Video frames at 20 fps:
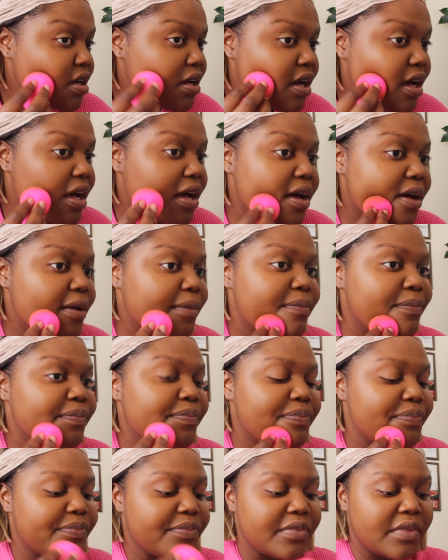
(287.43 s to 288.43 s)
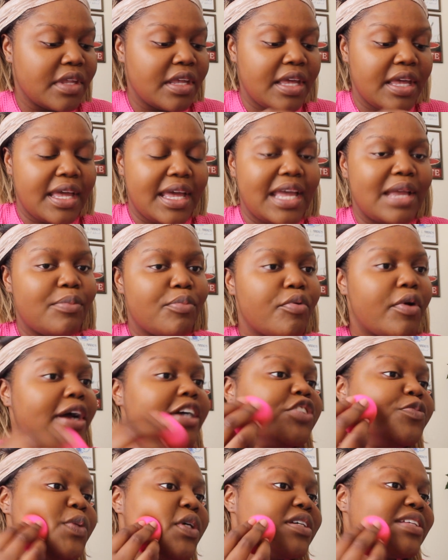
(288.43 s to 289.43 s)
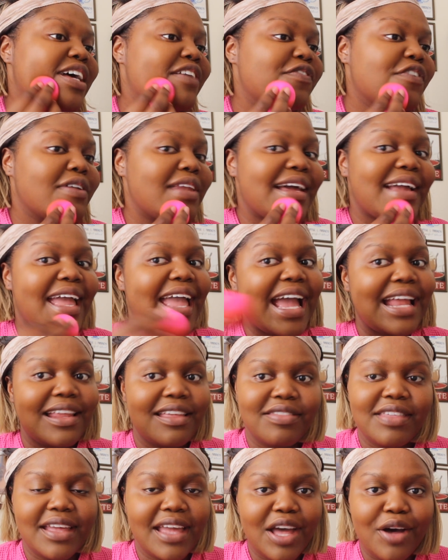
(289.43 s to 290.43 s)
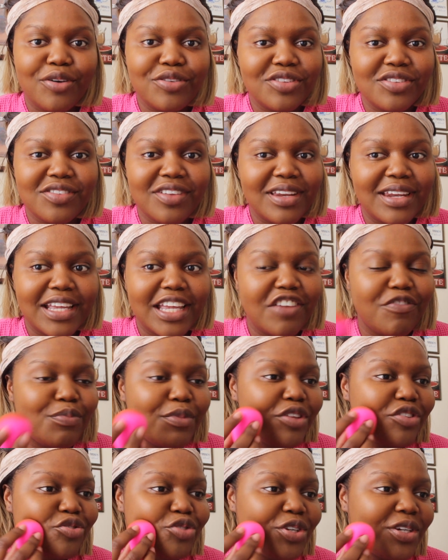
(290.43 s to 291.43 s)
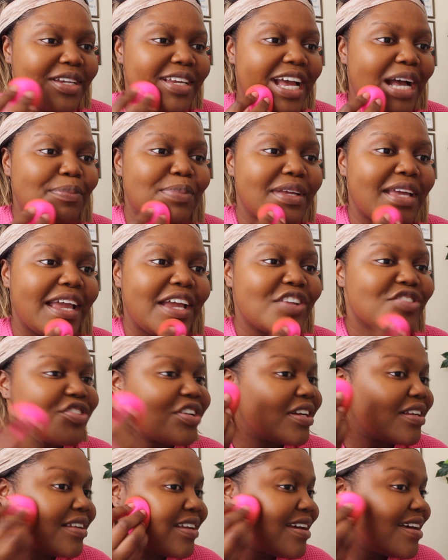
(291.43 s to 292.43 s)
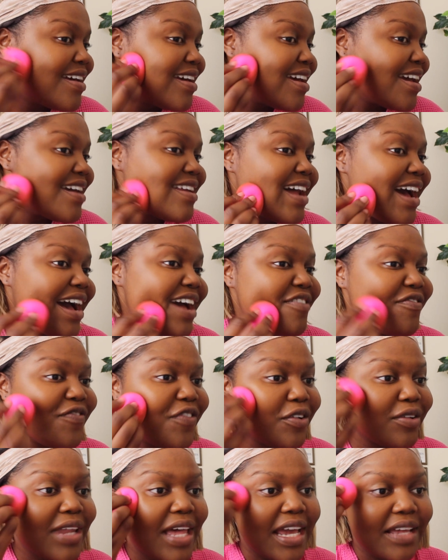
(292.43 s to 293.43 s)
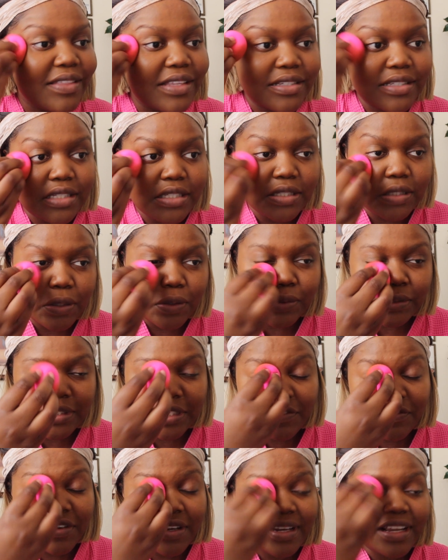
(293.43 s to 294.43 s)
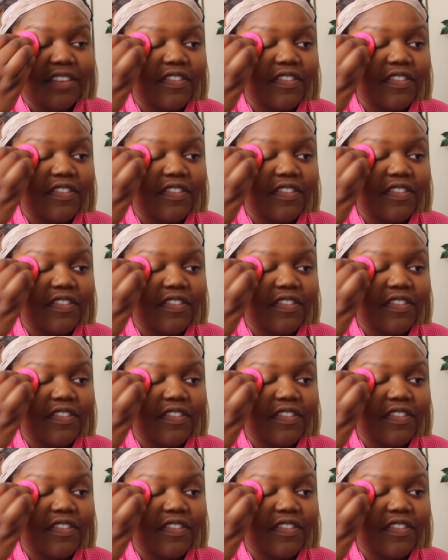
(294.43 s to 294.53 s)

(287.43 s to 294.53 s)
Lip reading: a brush because I feel like anything else is gonna give me streaky application, and I feel like this is no different.